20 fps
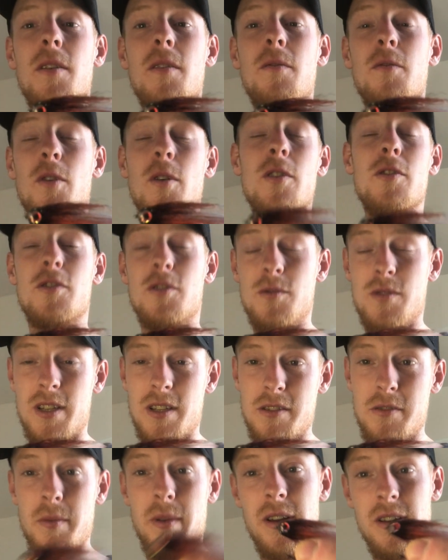42
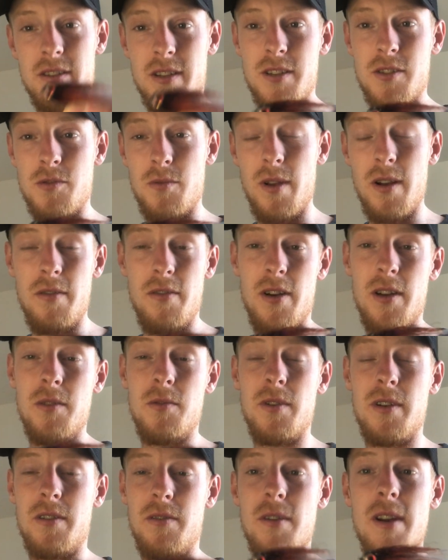centimeters and
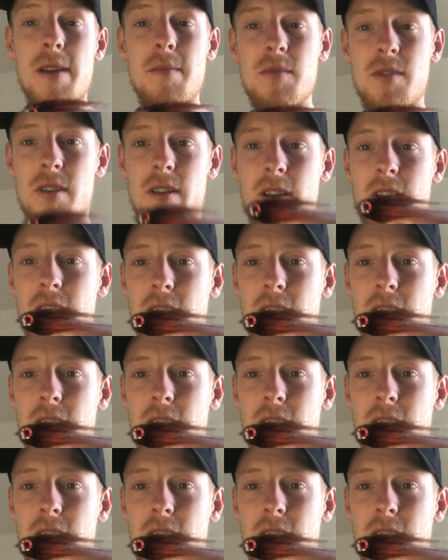1200 grams.